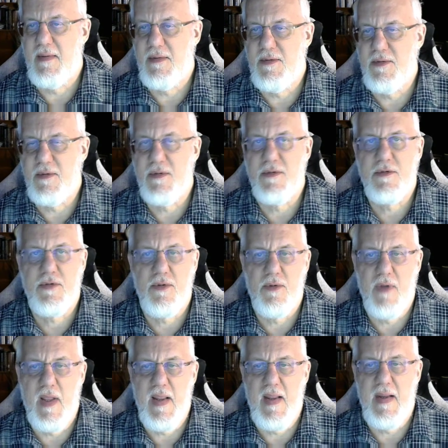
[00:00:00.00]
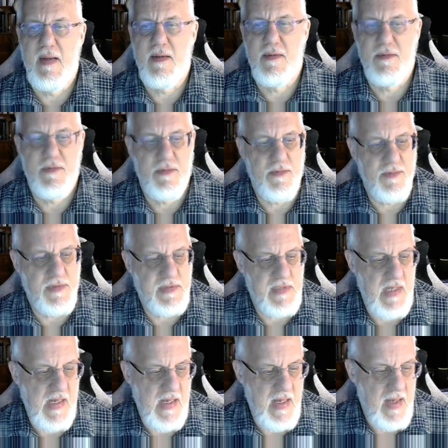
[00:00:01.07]
do Control A, Control
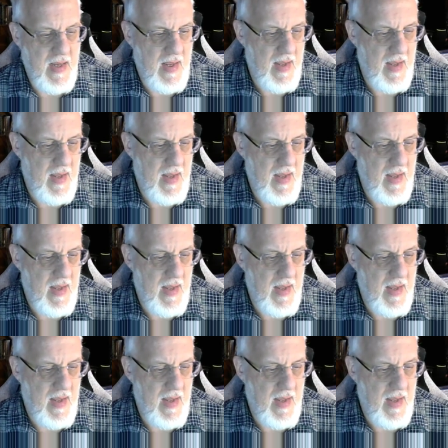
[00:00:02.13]
C,